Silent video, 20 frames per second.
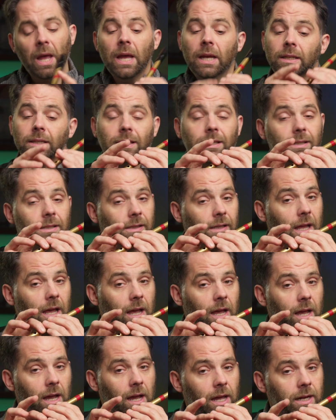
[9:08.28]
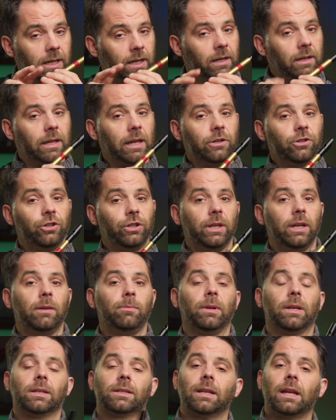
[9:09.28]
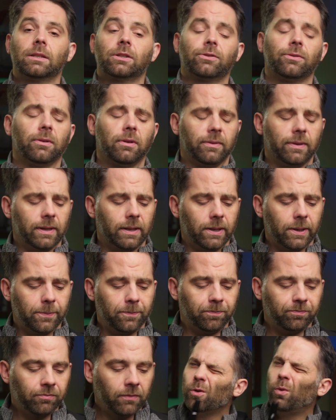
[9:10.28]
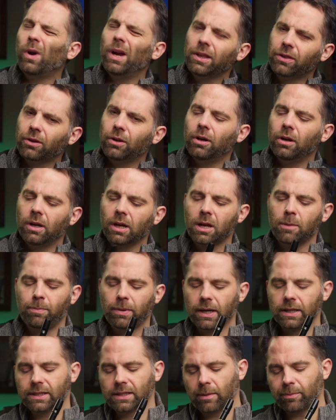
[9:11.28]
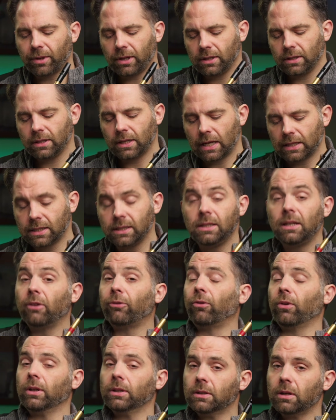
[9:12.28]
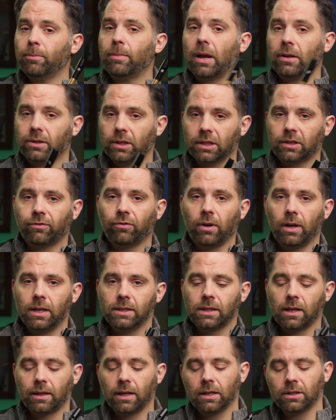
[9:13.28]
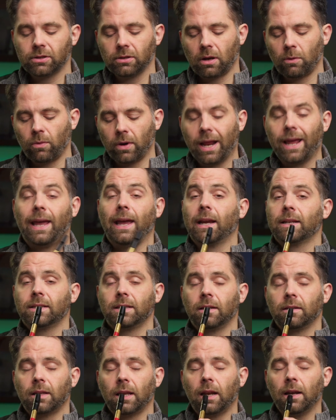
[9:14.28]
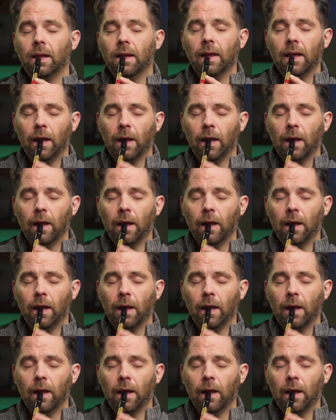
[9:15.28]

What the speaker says: Sliding into that G, because that's sort of the, not quite the hook, but it's something that's different about this phrase, I think, so I want to accent that.